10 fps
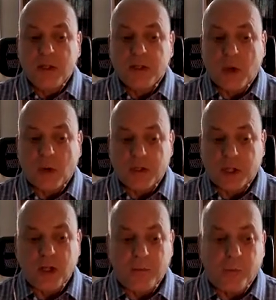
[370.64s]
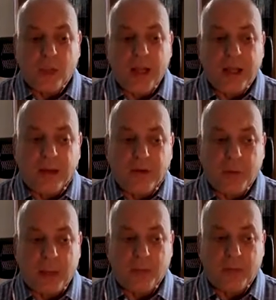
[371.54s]
So it's a good blend of
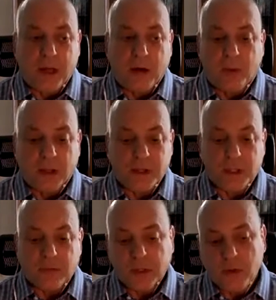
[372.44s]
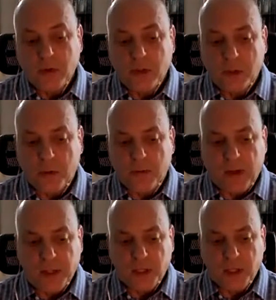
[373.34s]
people that are relatively new to the
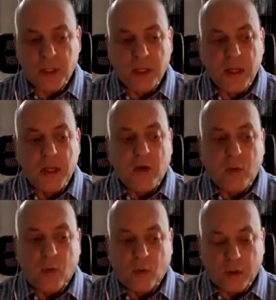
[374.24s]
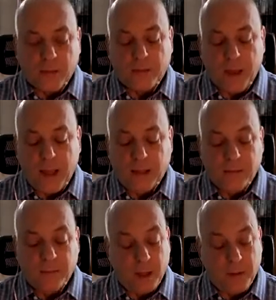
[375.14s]
profession
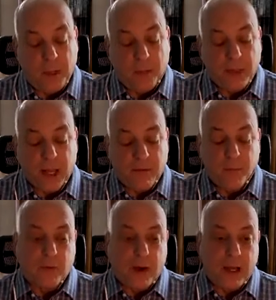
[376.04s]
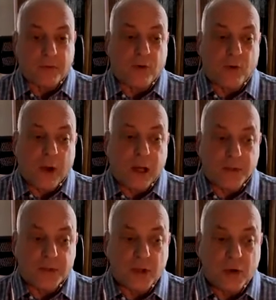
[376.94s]
and people that have been around for a
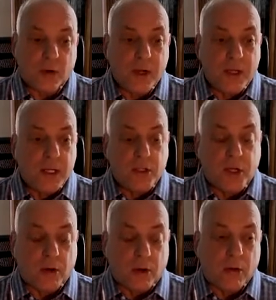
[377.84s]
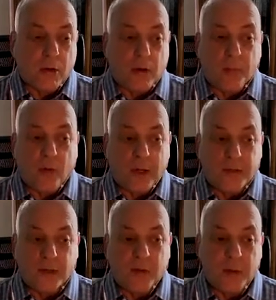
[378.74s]
while. So to your earlier
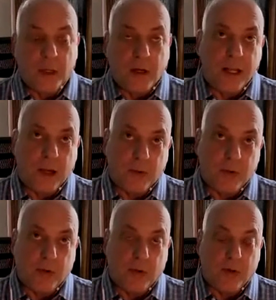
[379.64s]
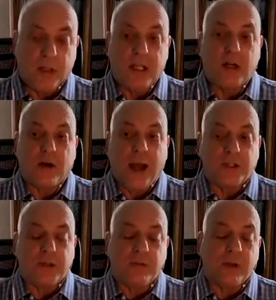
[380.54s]
point, the community that we build and the
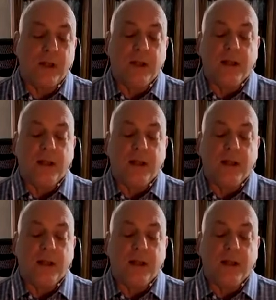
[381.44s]
interaction